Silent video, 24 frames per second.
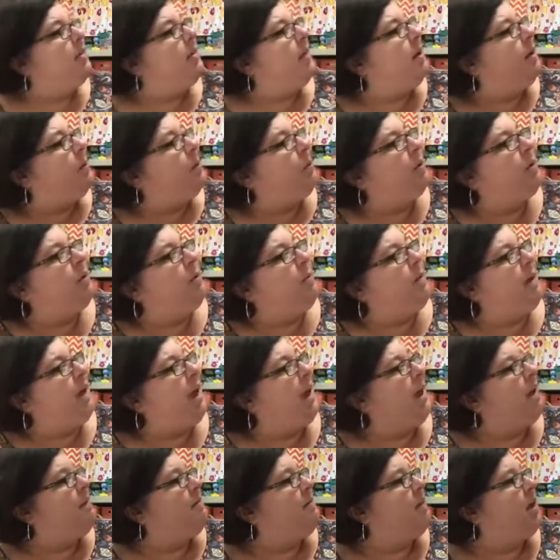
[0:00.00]
that we'll be
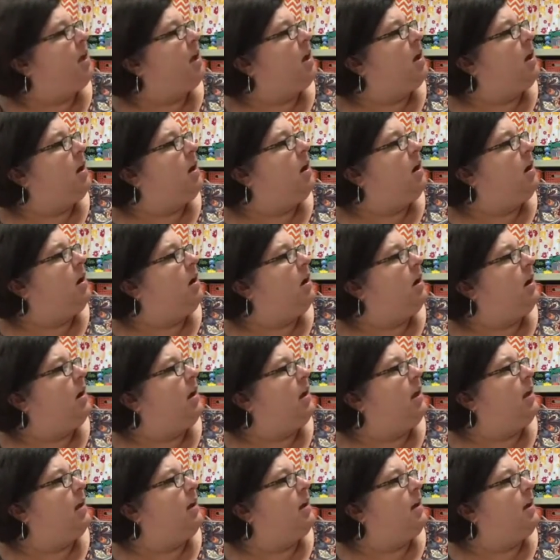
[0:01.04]
having
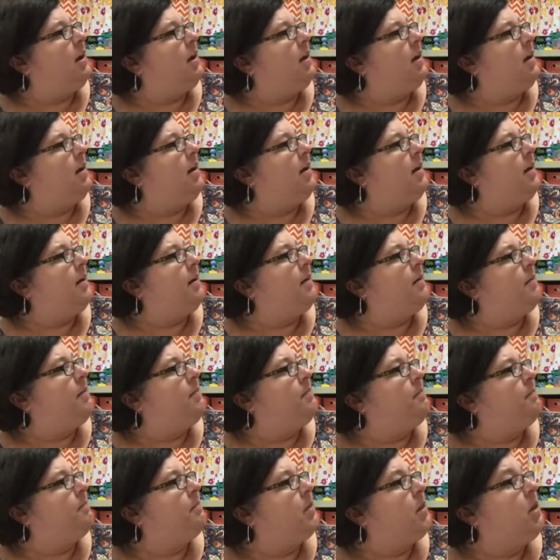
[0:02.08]
on
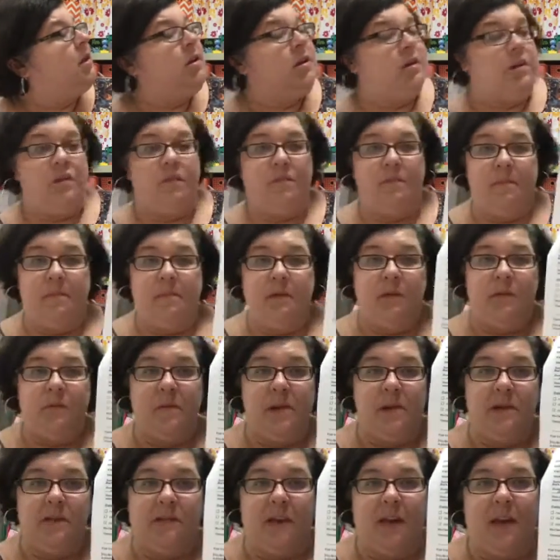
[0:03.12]
November
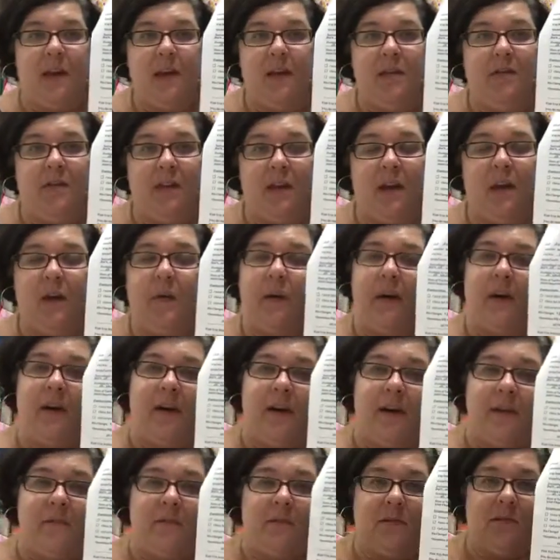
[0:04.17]
22nd. The
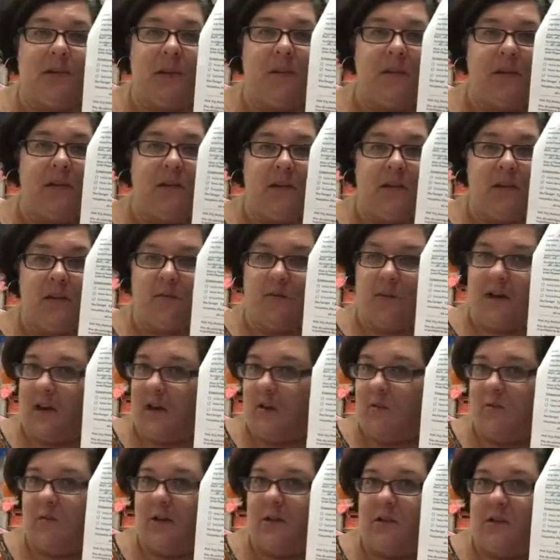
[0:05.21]
aquarium is coming to do an
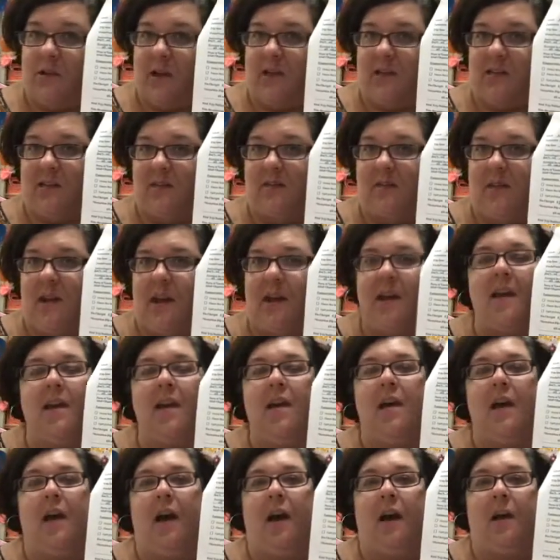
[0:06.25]
outreach activity.
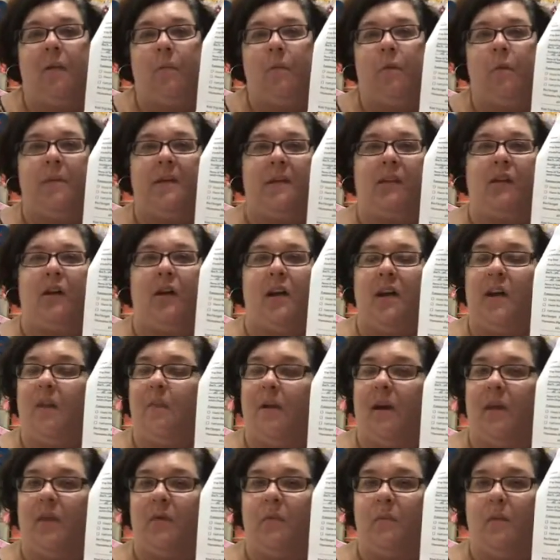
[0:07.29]
We'll be learning
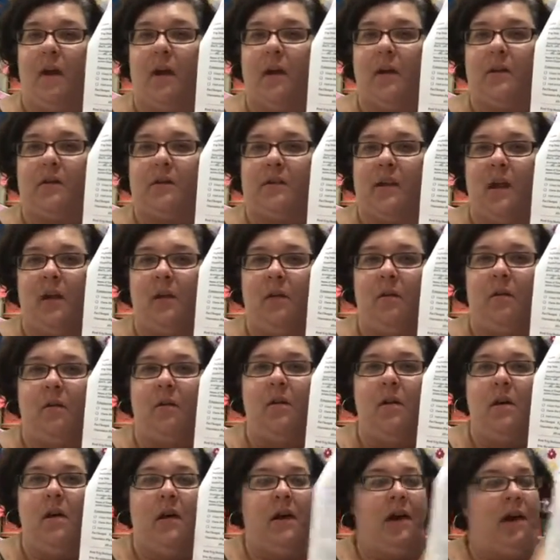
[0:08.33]
about the water cycle,